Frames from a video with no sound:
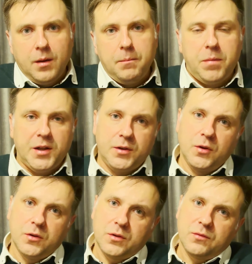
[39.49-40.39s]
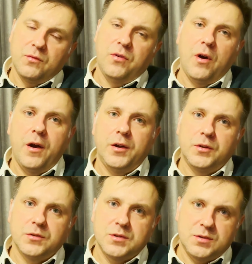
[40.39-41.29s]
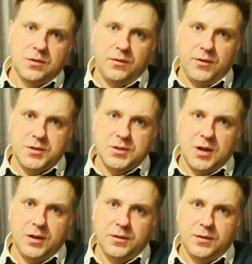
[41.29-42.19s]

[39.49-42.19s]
but not fired on the server side